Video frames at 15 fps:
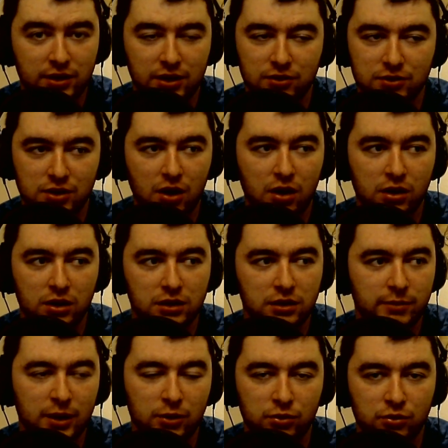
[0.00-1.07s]
you're talking
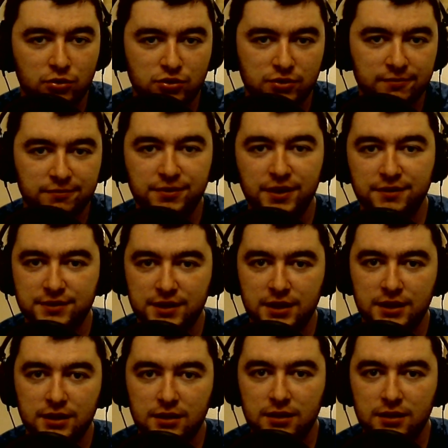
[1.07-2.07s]
about 150.